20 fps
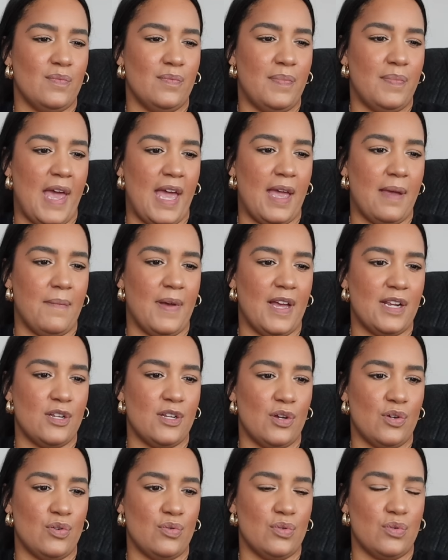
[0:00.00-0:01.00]
paint my
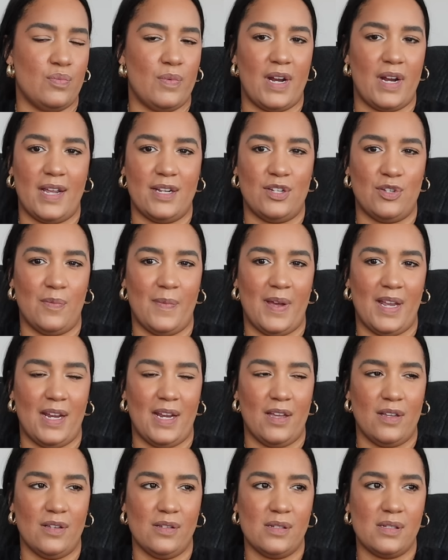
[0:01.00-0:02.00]
toes when I do my
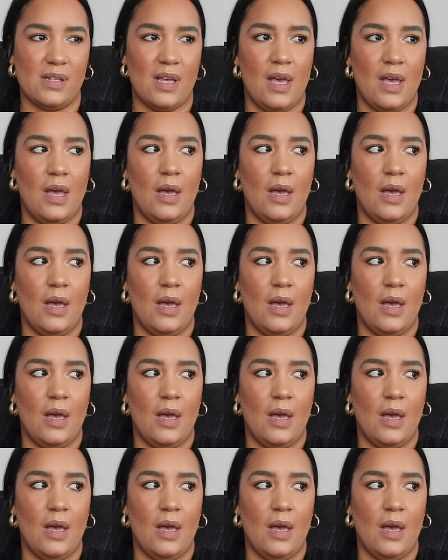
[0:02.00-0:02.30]
nails,